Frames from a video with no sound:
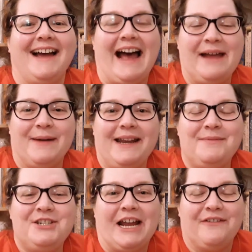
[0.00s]
Hi, my
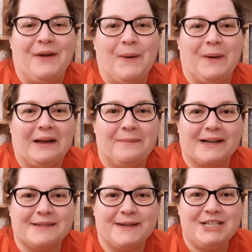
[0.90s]
name's Jennifer, welcome
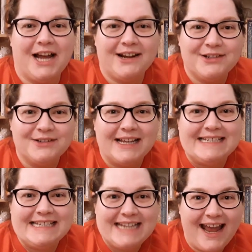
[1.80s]
back to my channel
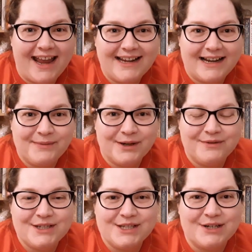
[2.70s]
and today I'm
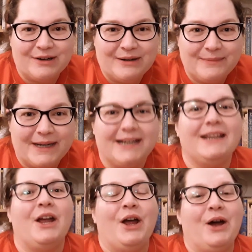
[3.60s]
going to start
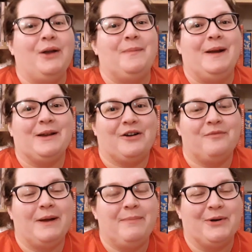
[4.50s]
my opening
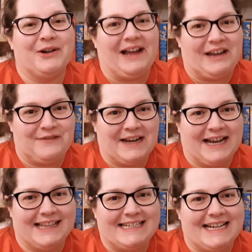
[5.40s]
off my book advent
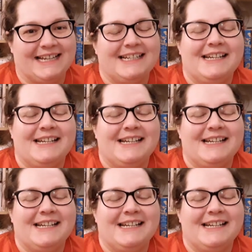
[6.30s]
calendar.